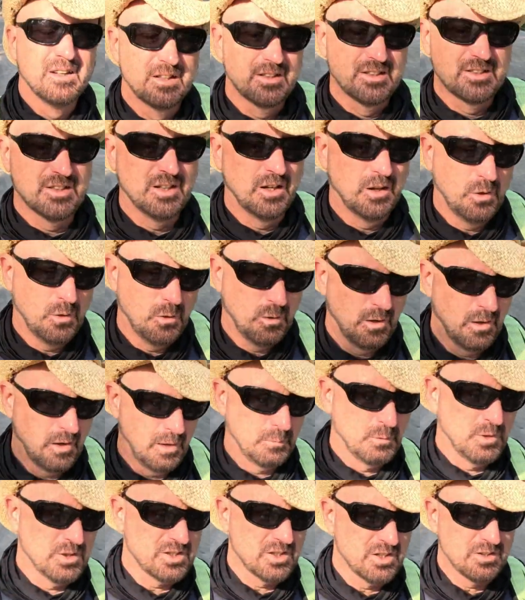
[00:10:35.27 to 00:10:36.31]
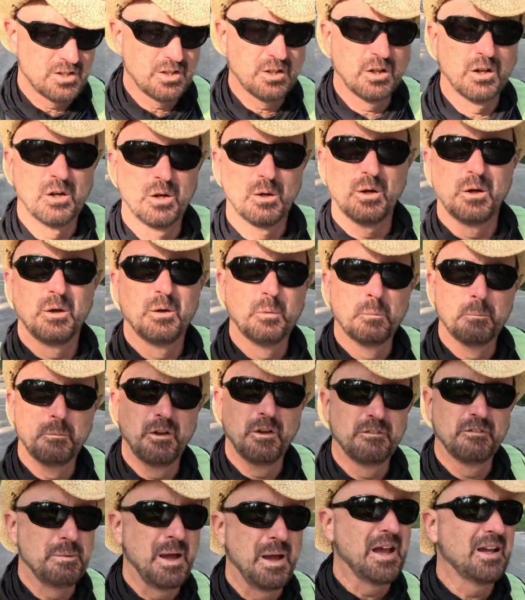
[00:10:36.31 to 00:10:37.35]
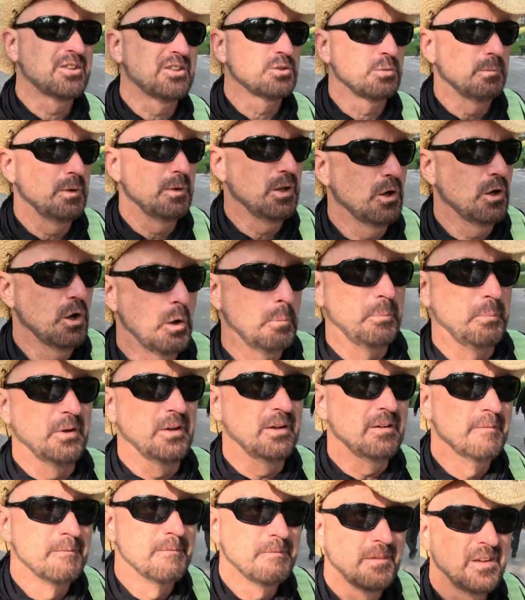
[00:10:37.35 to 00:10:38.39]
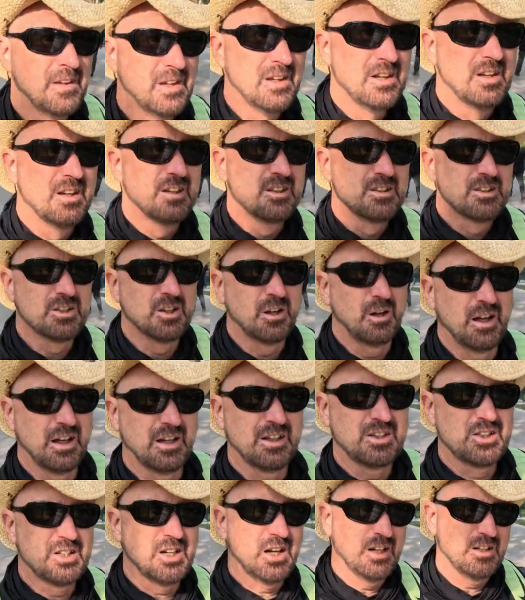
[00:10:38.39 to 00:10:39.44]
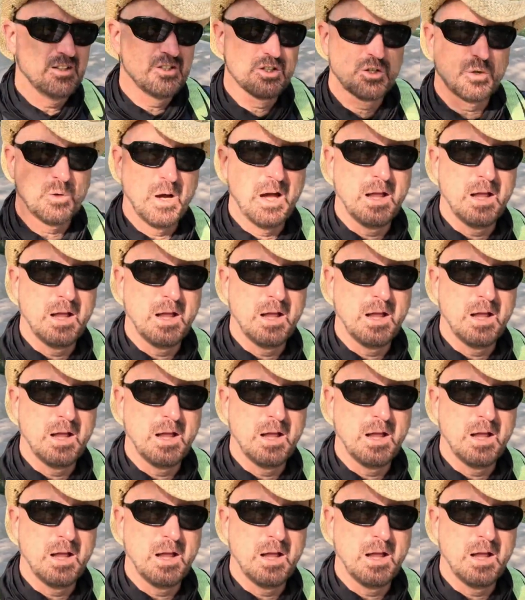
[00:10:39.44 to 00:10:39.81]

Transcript: so I wasn't sure if banks would be open, so I exchanged,